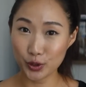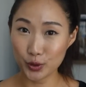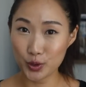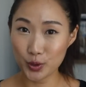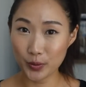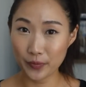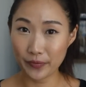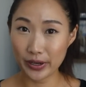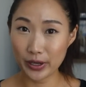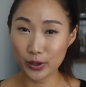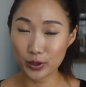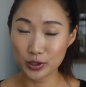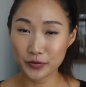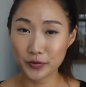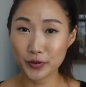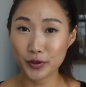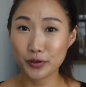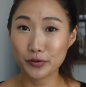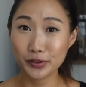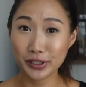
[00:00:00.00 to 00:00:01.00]
YouTube videos
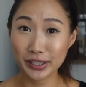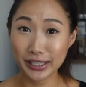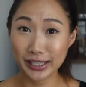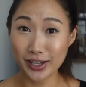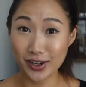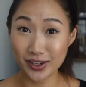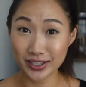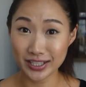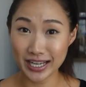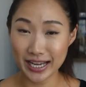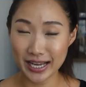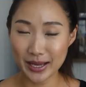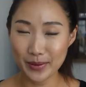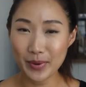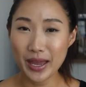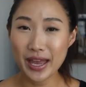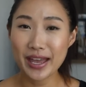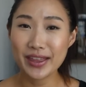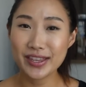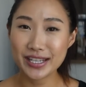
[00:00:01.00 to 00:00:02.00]
for a really long
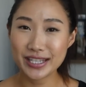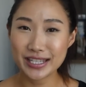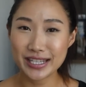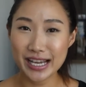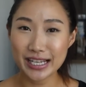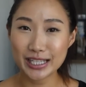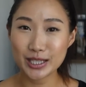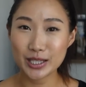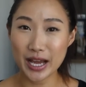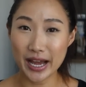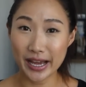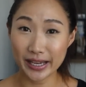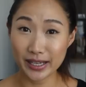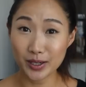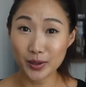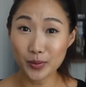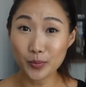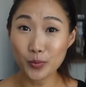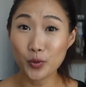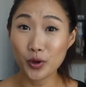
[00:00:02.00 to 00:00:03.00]
time, this next
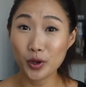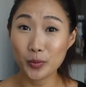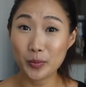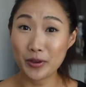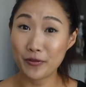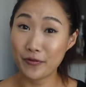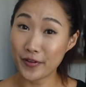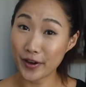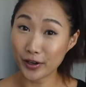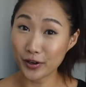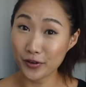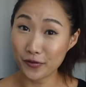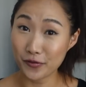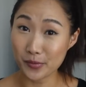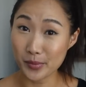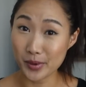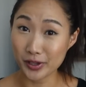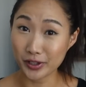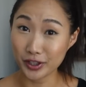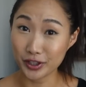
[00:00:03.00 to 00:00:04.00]
item will be very
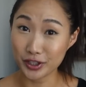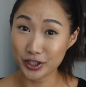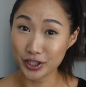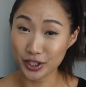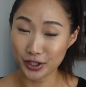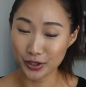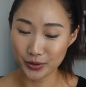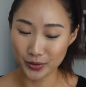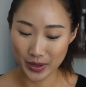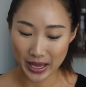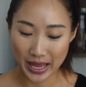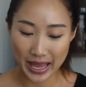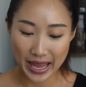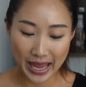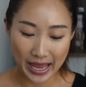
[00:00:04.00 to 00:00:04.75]
familiar to you.